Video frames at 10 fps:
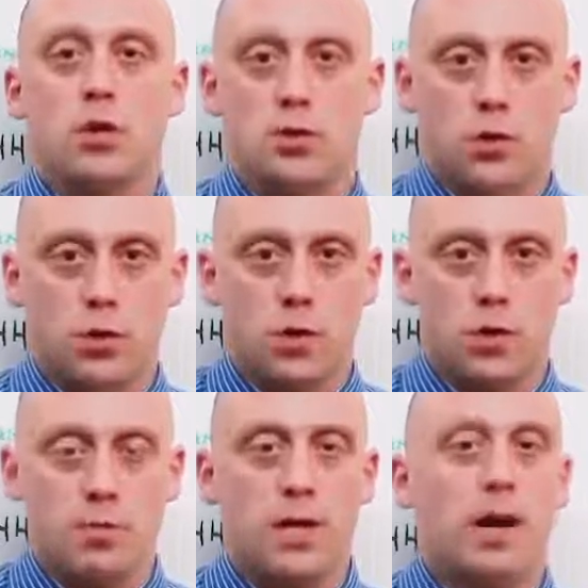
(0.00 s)
Don't do
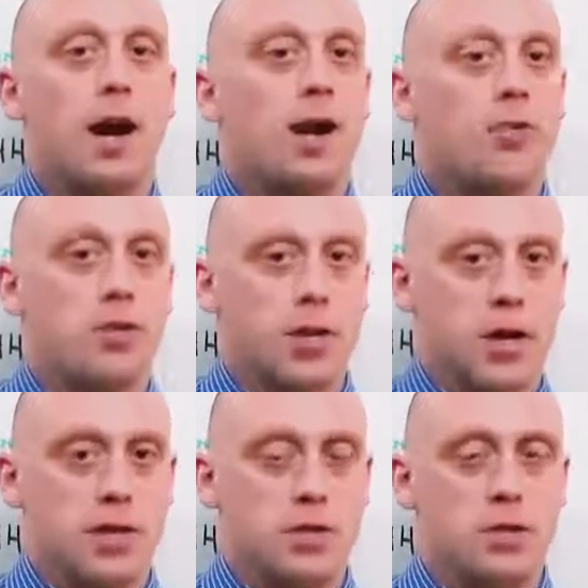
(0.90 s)
it. Pick either an
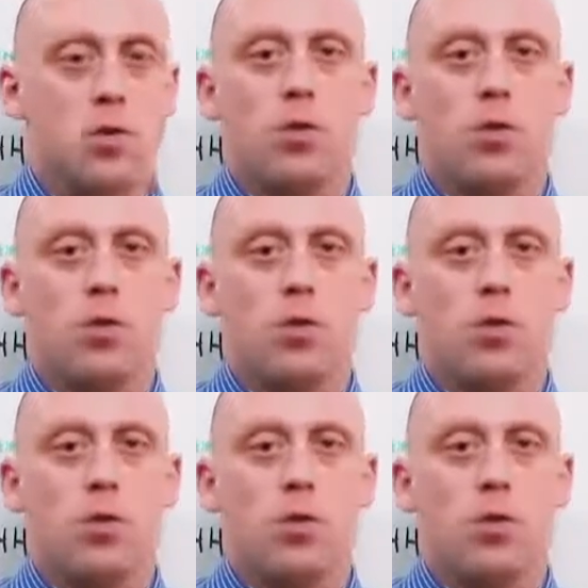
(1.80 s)
ACE